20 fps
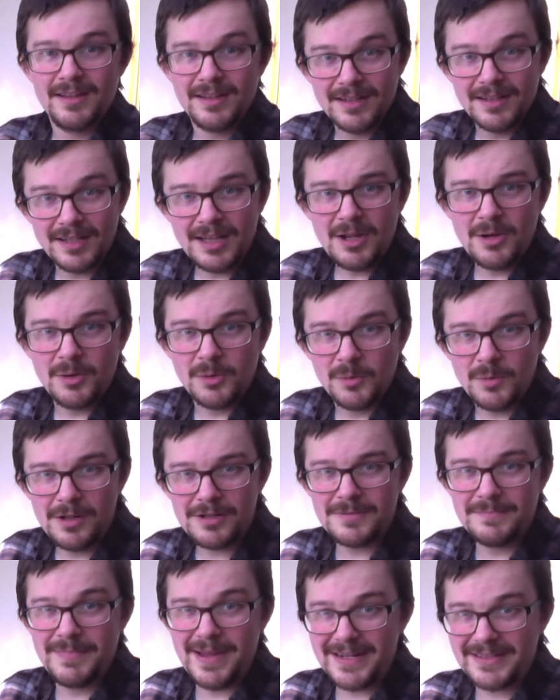Hello,
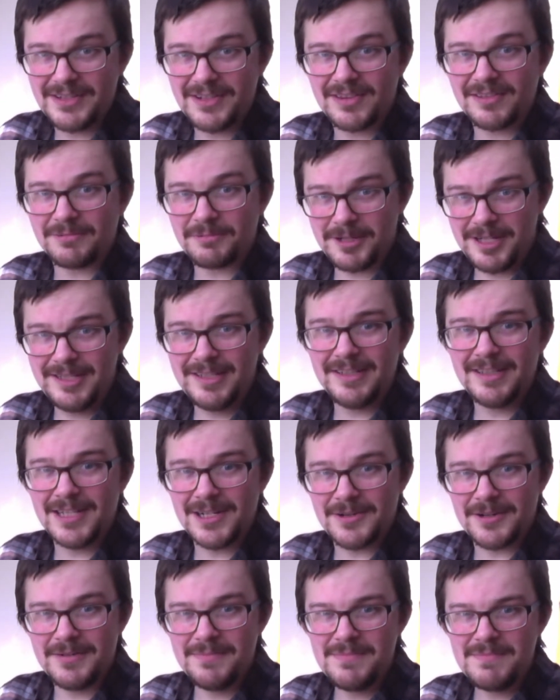welcome back to
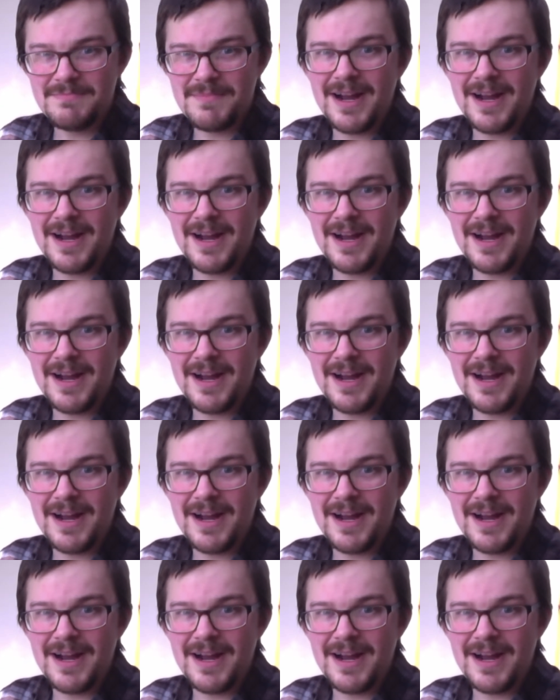3D-Lirium.